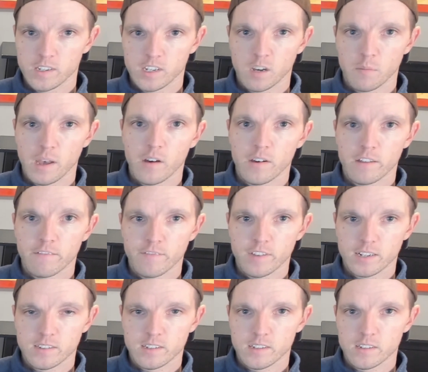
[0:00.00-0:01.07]
to come out and
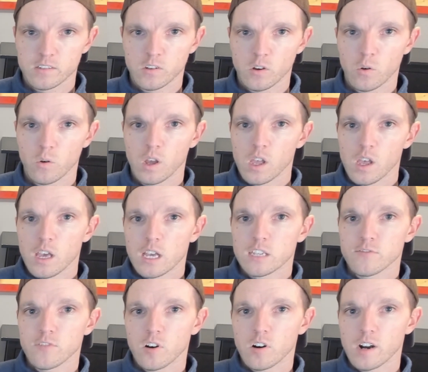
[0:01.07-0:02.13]
fix it. So,
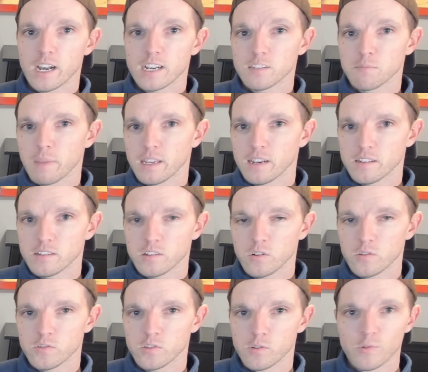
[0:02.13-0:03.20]
as far as maintenance
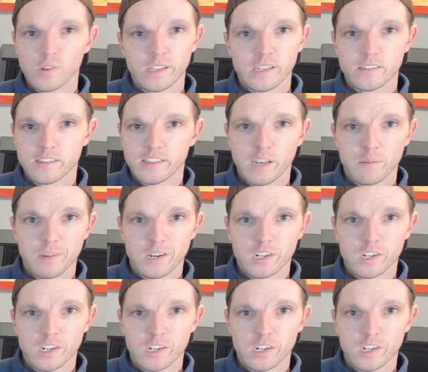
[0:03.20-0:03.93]
goes, there really isn't that